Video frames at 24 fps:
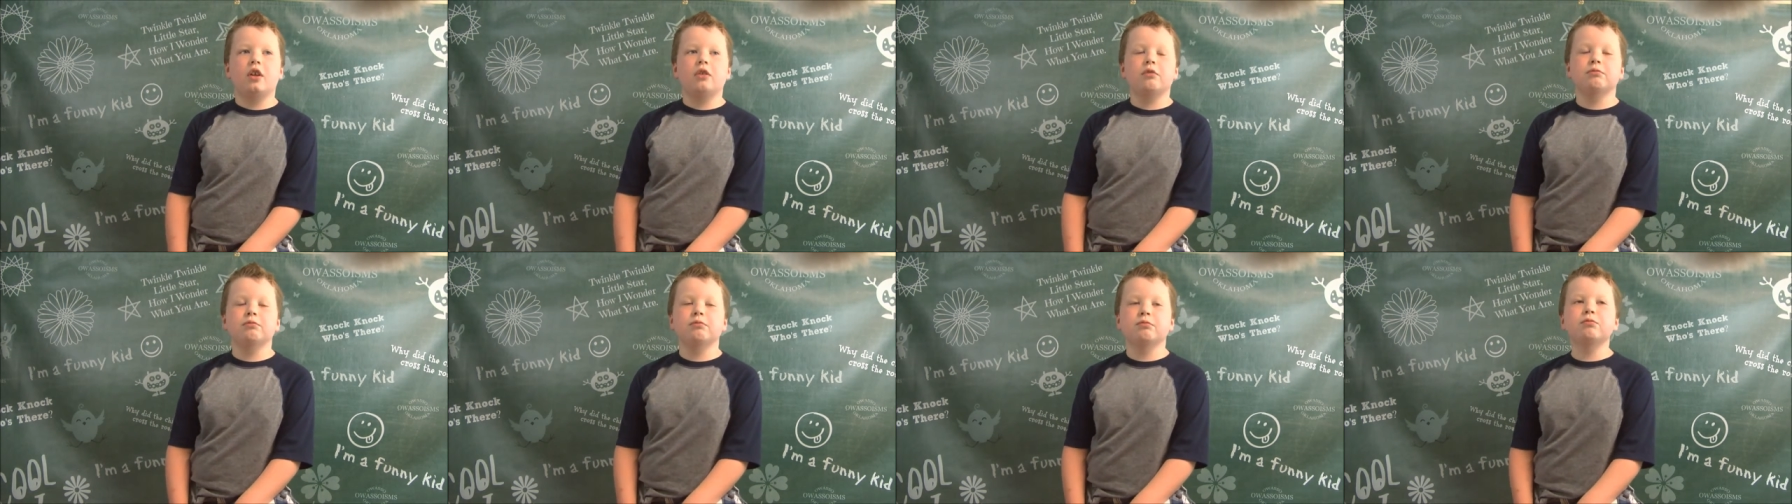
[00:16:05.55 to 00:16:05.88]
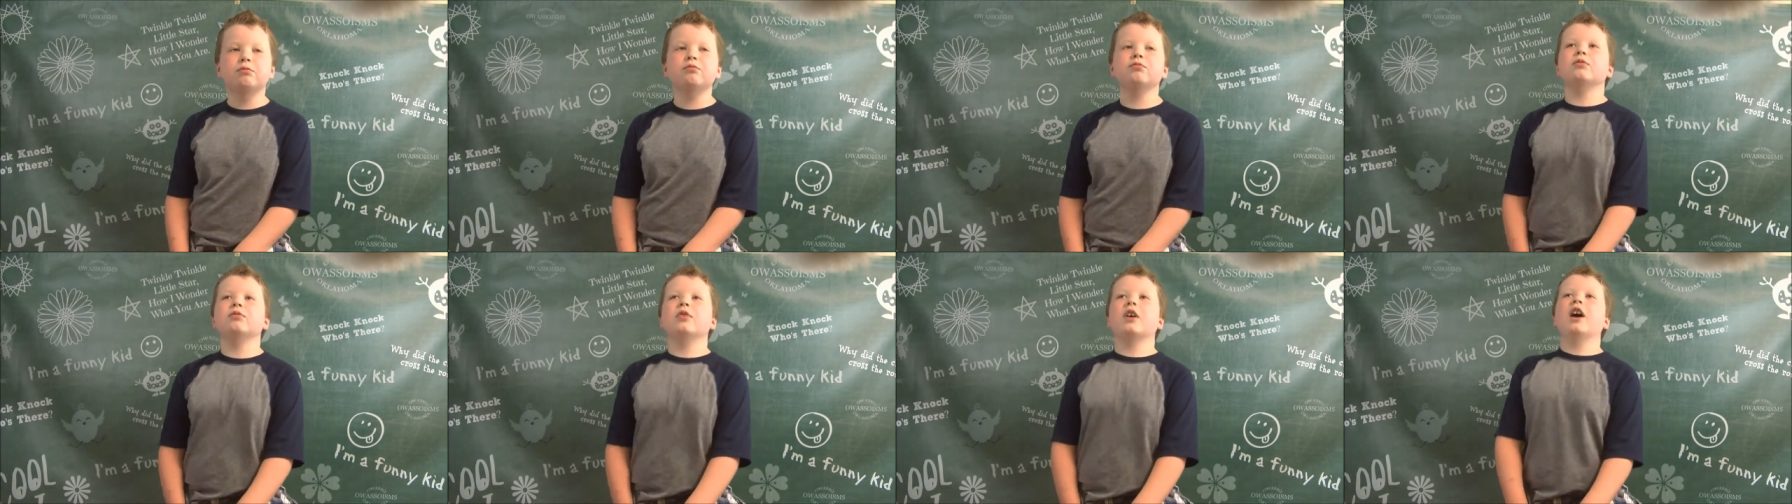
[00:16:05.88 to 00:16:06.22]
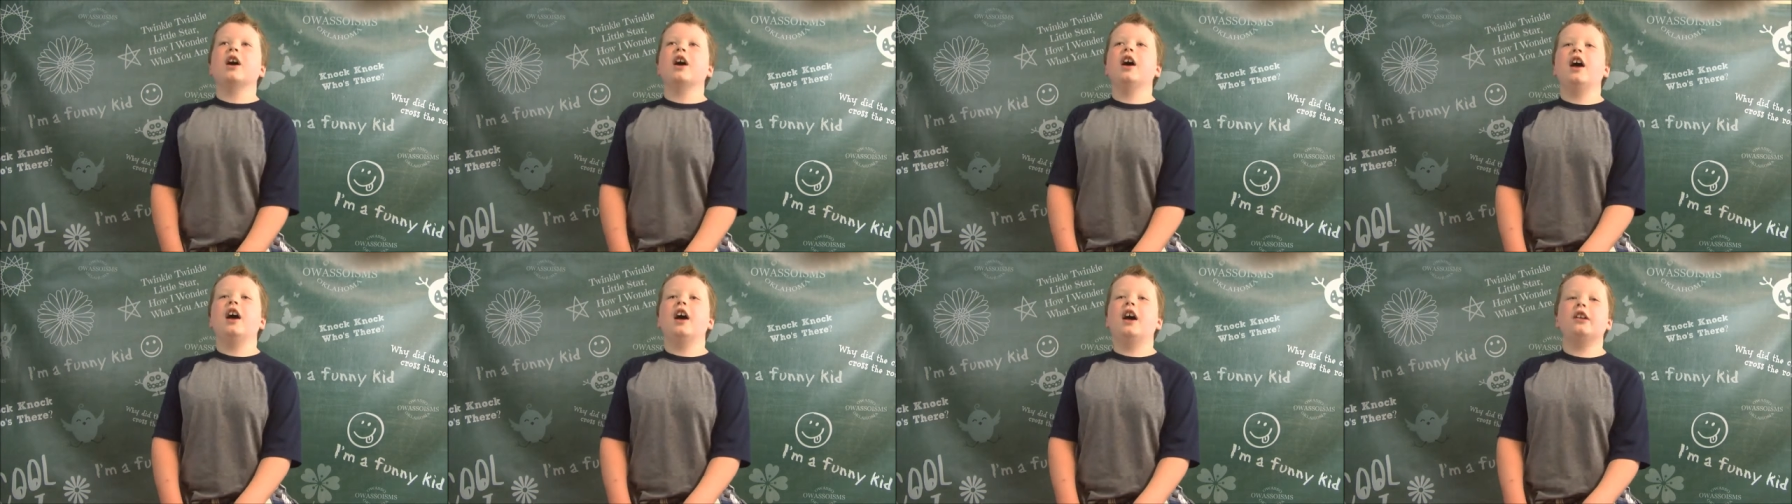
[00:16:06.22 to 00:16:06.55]
Mm hmm
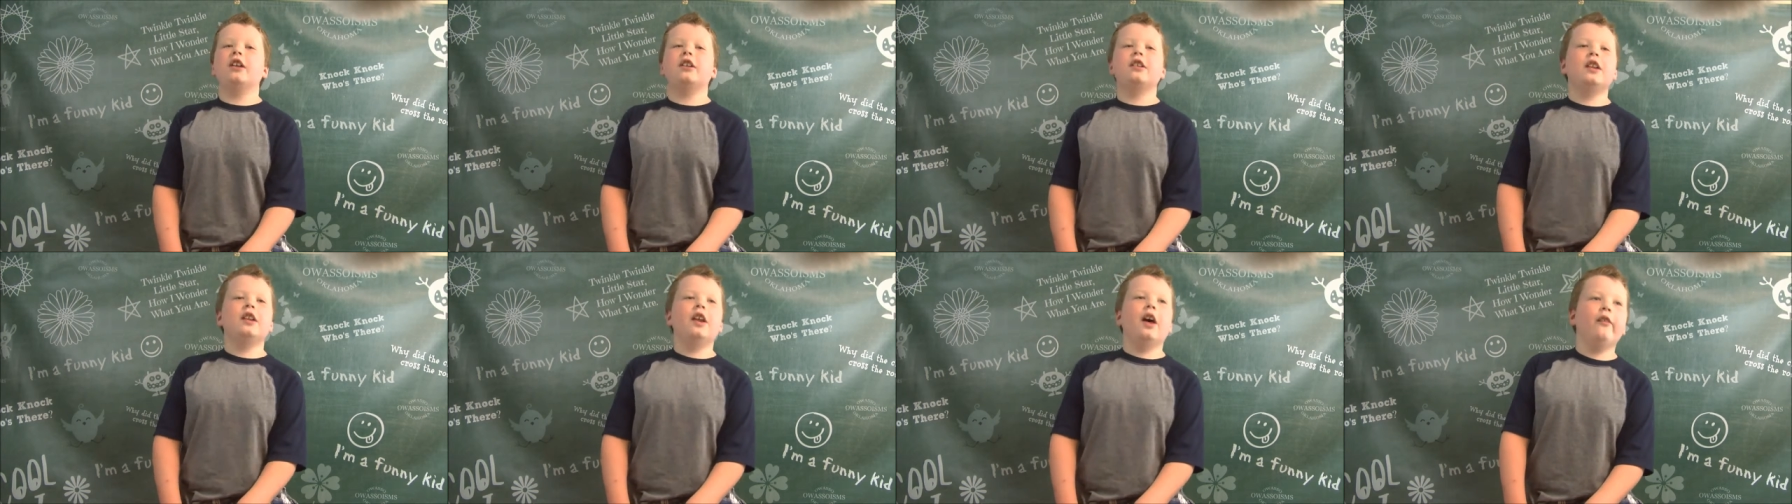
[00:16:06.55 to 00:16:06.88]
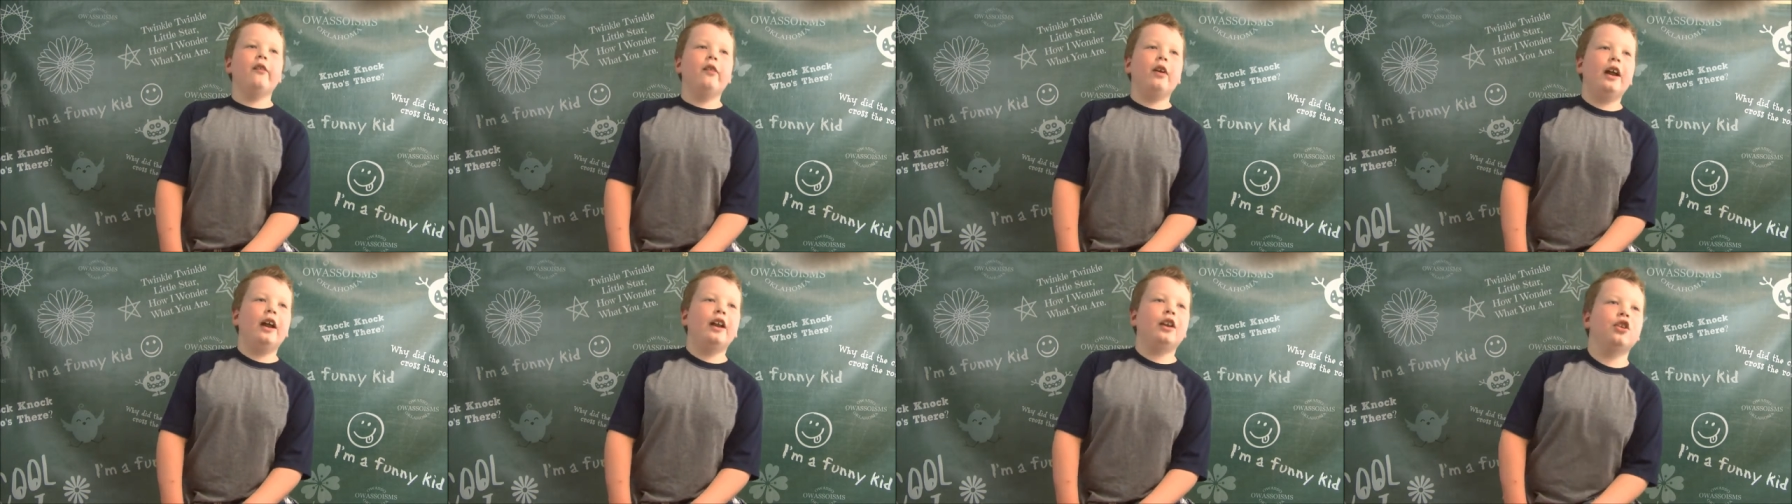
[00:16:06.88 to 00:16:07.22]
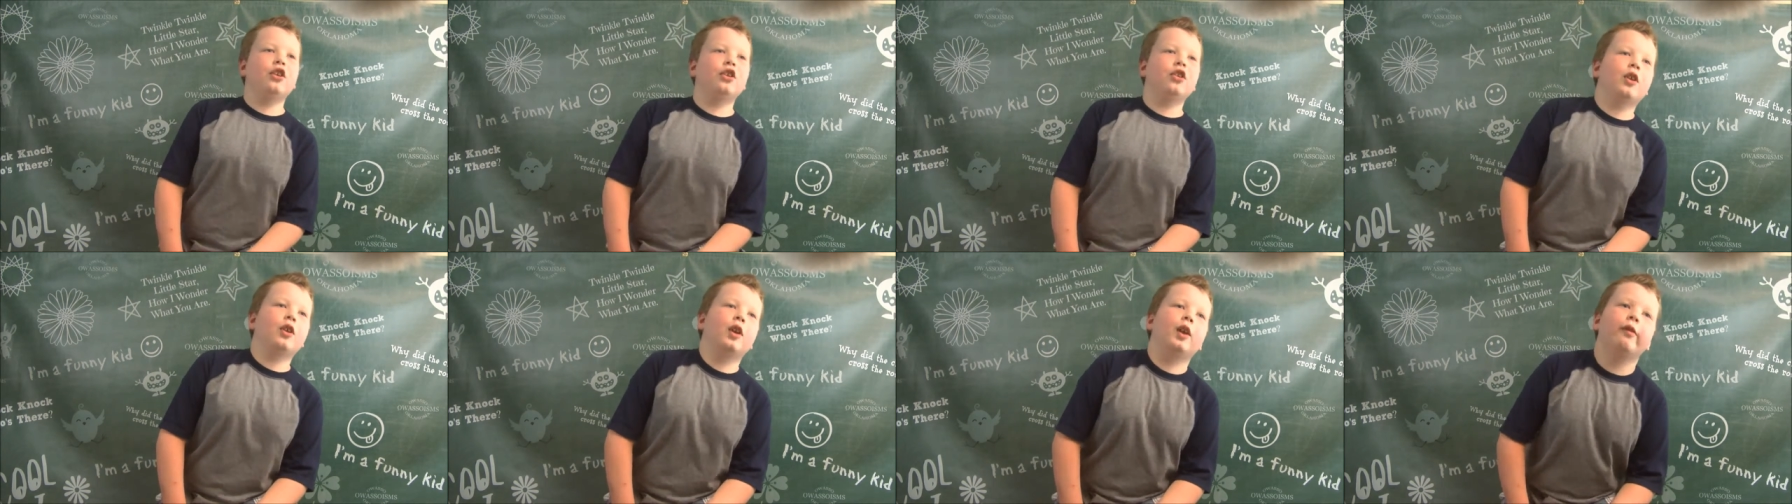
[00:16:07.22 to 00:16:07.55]
I never had to
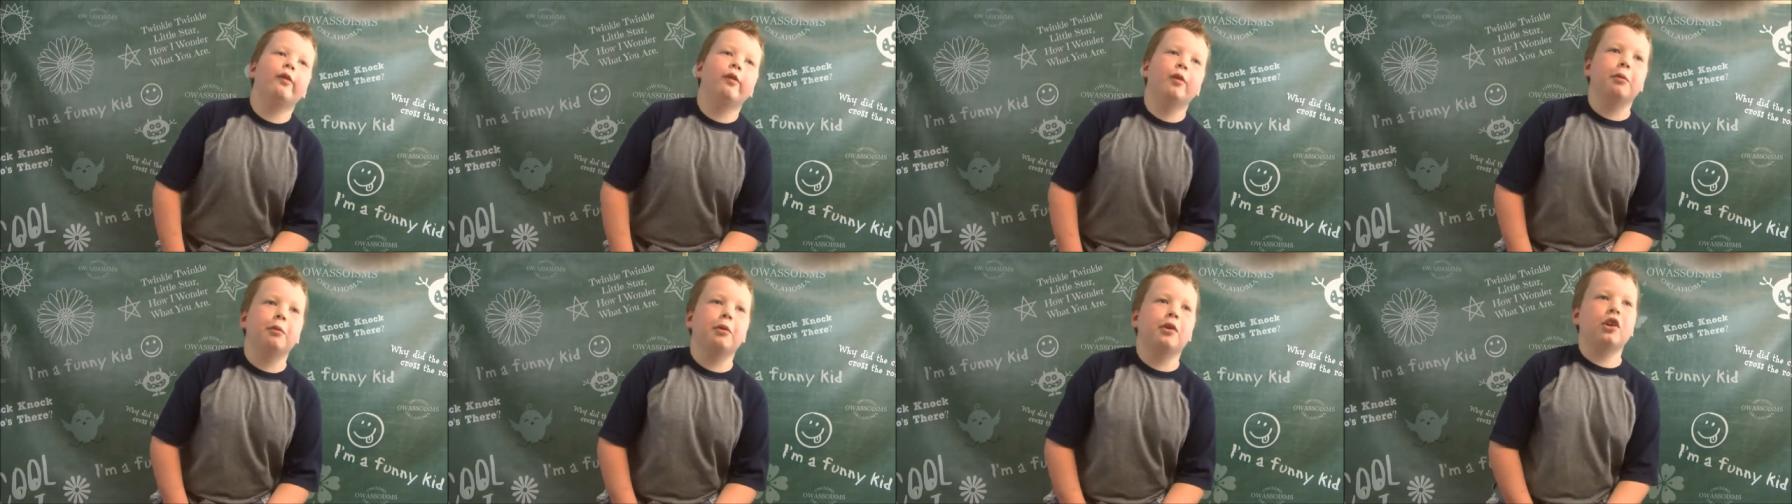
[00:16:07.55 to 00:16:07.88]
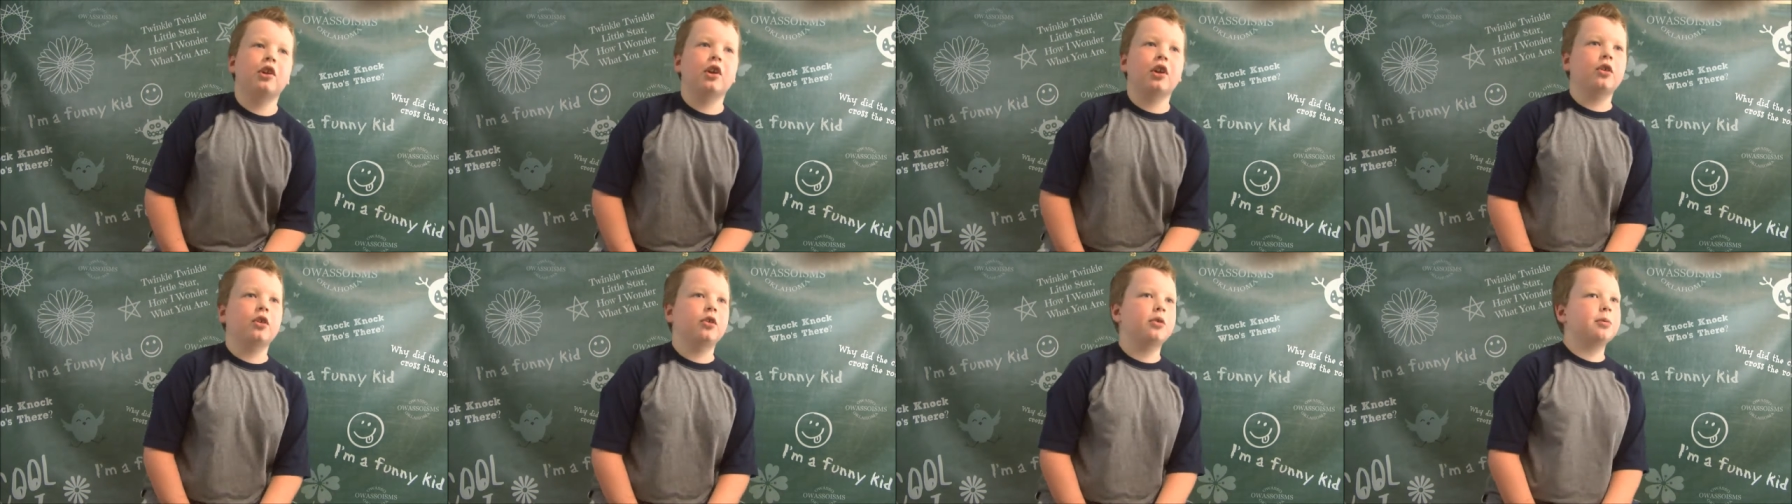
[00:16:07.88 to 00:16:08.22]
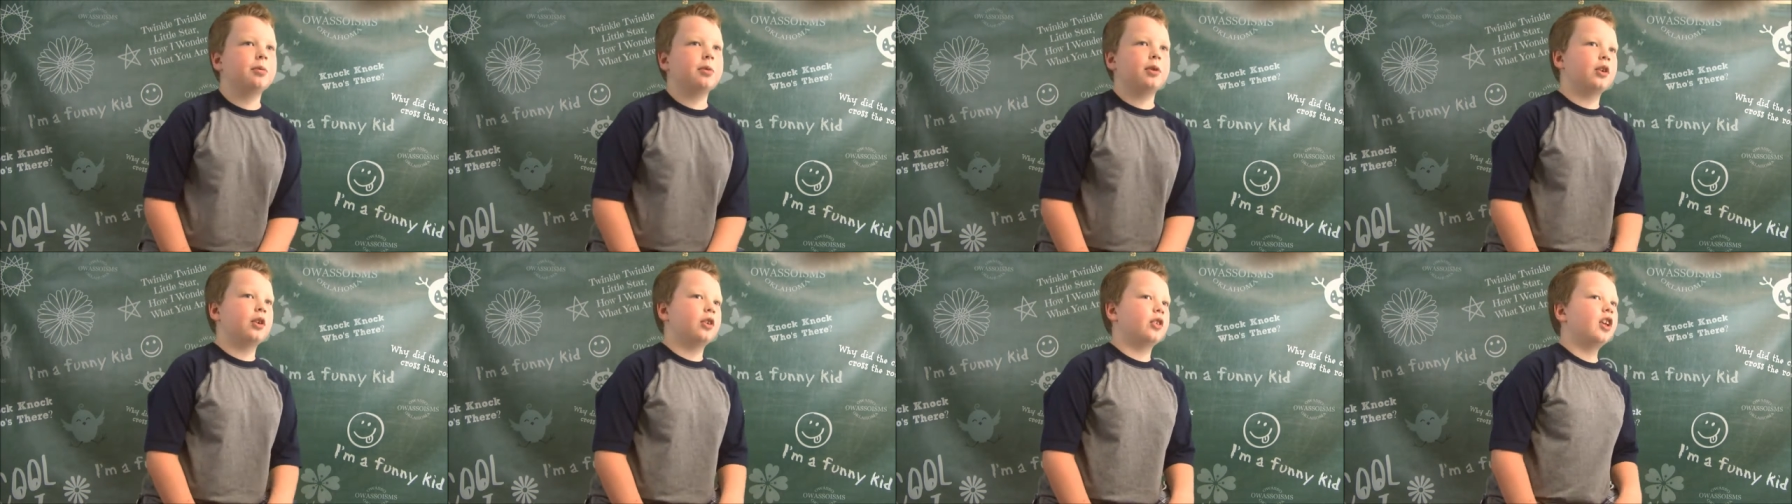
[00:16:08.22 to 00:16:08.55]
study for my test
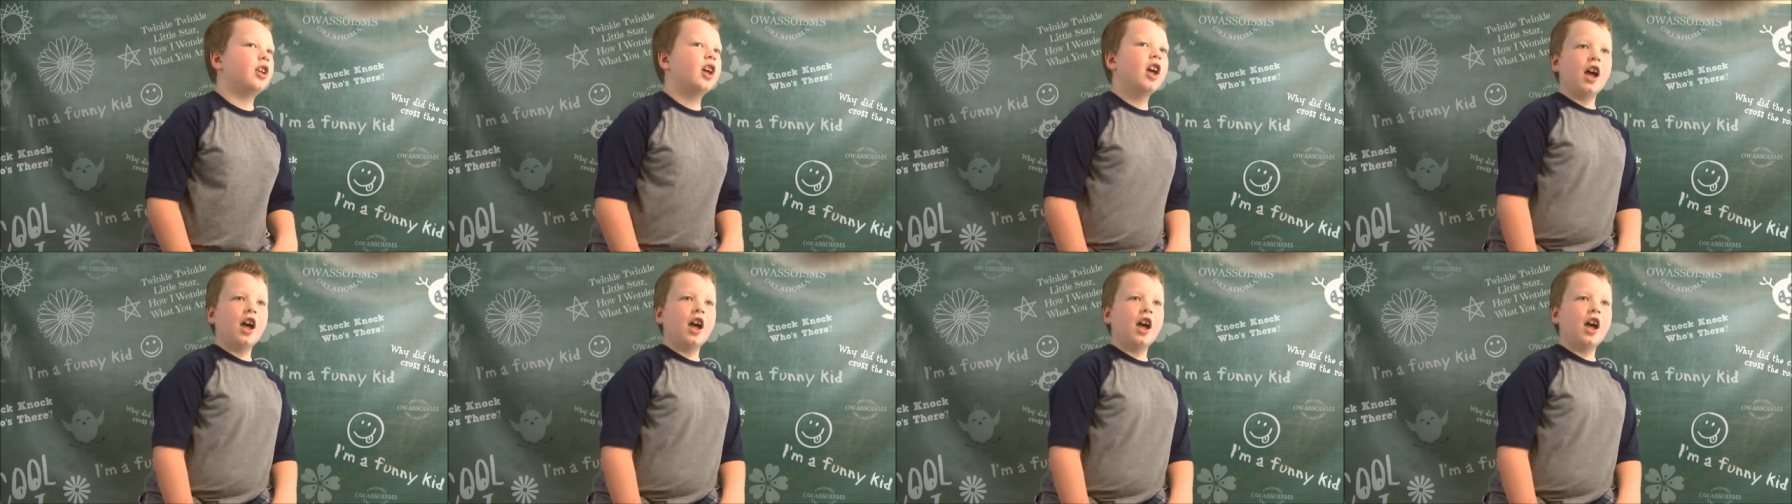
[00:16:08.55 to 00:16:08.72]
because